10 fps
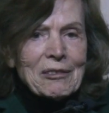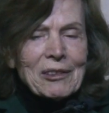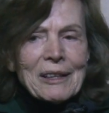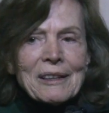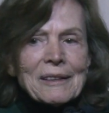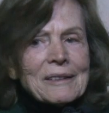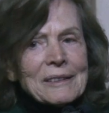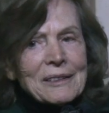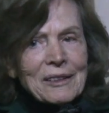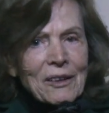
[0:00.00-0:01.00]
But
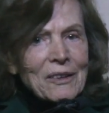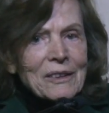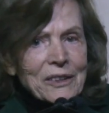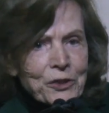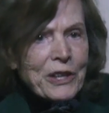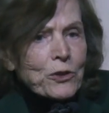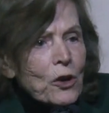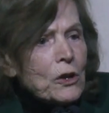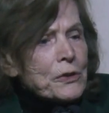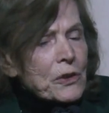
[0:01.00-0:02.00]

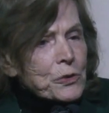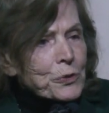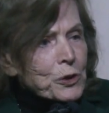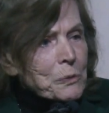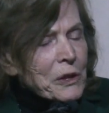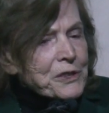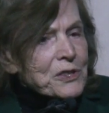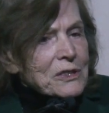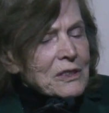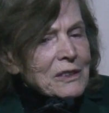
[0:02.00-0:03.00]
you take all the other
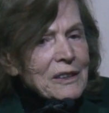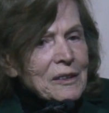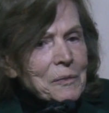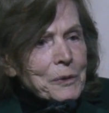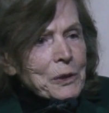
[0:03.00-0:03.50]
vertebrates,